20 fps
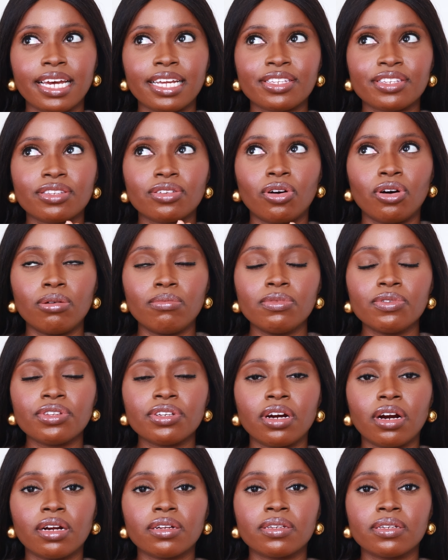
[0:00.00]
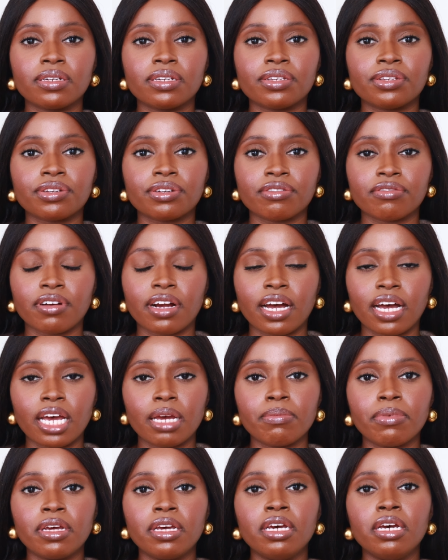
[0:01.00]
It's almost hard to
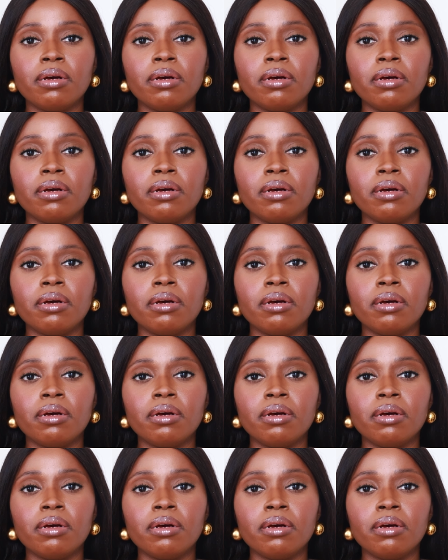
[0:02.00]
describe,